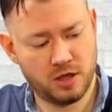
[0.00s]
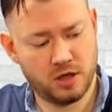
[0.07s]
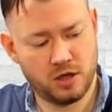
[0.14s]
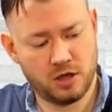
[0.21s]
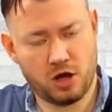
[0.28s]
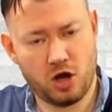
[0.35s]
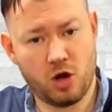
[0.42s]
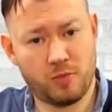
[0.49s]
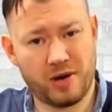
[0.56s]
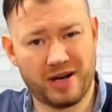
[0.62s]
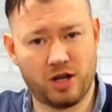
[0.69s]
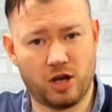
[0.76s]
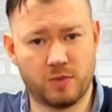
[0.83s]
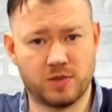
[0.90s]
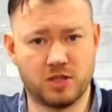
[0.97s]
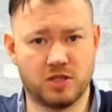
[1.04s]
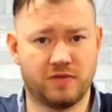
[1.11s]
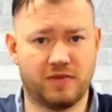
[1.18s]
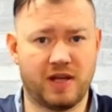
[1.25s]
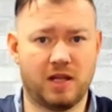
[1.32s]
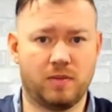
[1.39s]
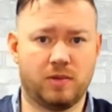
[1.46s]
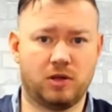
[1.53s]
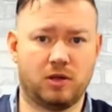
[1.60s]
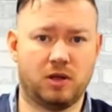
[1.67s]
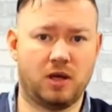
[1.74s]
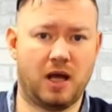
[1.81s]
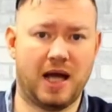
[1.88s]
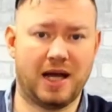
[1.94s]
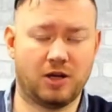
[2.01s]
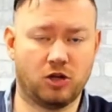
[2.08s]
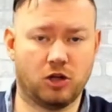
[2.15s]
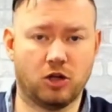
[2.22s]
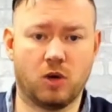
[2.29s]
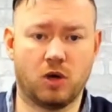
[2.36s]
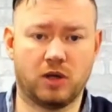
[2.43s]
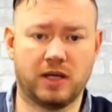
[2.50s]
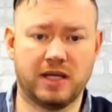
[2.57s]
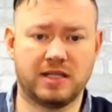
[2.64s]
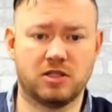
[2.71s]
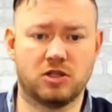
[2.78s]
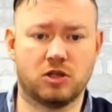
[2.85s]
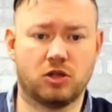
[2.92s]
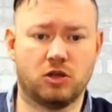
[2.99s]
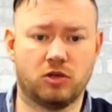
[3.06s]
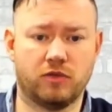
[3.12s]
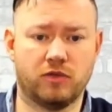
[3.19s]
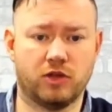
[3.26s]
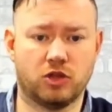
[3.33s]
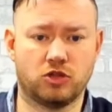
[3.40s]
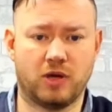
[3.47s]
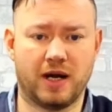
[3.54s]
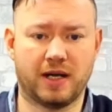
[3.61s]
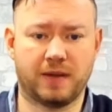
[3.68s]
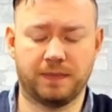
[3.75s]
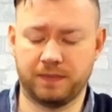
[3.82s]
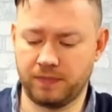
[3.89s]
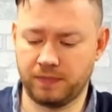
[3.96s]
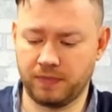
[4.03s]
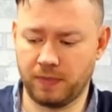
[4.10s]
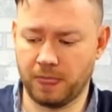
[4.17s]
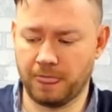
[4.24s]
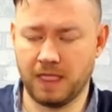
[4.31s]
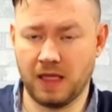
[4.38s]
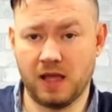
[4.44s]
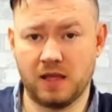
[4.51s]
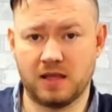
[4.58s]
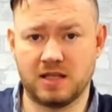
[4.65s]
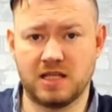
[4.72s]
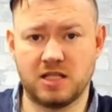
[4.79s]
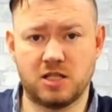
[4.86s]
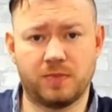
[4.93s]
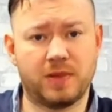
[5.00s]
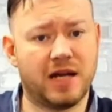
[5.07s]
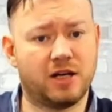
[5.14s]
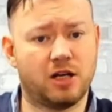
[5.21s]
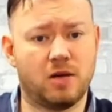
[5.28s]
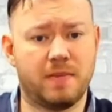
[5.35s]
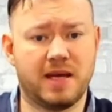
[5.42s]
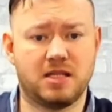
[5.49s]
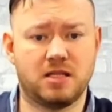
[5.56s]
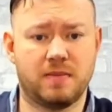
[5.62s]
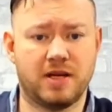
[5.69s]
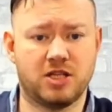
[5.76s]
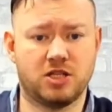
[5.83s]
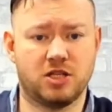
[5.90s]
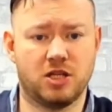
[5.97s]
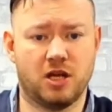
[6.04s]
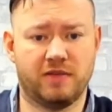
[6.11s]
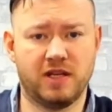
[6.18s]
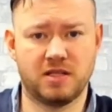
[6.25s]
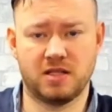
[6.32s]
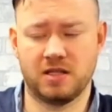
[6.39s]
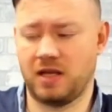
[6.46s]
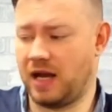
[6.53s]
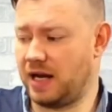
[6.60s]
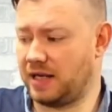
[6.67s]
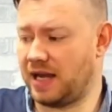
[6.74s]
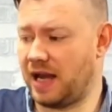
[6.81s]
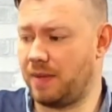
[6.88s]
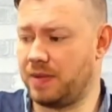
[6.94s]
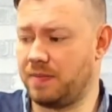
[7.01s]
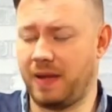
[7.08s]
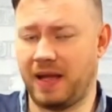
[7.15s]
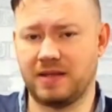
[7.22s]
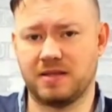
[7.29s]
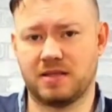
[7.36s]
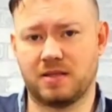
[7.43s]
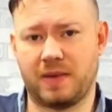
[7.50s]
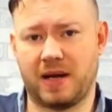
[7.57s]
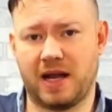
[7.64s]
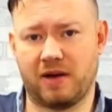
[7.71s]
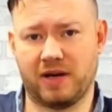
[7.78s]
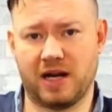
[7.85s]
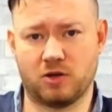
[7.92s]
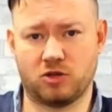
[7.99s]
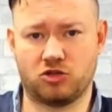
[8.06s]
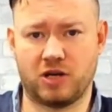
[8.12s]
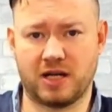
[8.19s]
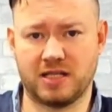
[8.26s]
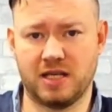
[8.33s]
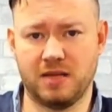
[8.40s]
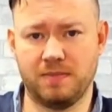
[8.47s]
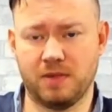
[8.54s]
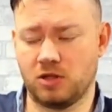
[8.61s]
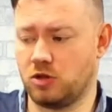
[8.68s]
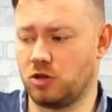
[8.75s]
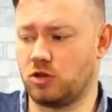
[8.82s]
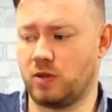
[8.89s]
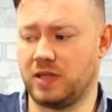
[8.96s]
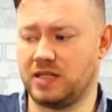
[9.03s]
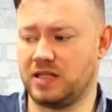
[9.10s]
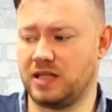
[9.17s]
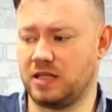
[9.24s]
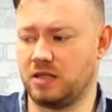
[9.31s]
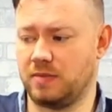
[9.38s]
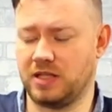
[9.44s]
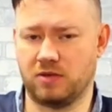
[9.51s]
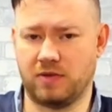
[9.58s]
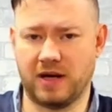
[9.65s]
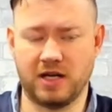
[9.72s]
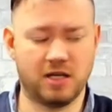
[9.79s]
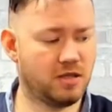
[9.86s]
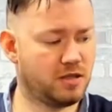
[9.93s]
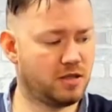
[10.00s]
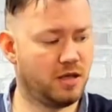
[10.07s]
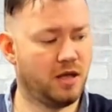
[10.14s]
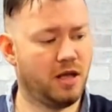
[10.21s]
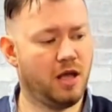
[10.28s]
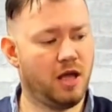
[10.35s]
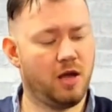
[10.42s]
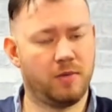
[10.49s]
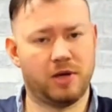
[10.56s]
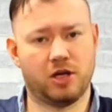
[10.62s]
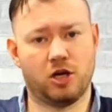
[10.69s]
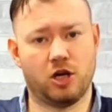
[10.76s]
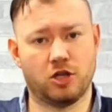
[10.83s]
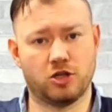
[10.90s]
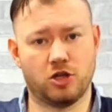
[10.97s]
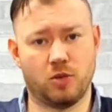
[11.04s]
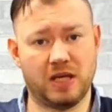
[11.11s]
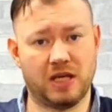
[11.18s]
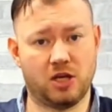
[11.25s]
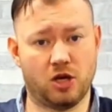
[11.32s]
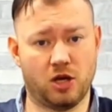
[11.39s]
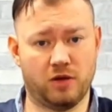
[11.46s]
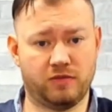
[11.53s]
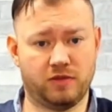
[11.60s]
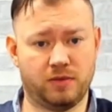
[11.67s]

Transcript: All bracket options available are colour coordinated to the colour of your track. This is supplied on a made to measure service and can be bent by our in-house track team to a 20cm radius, but it can also be curved.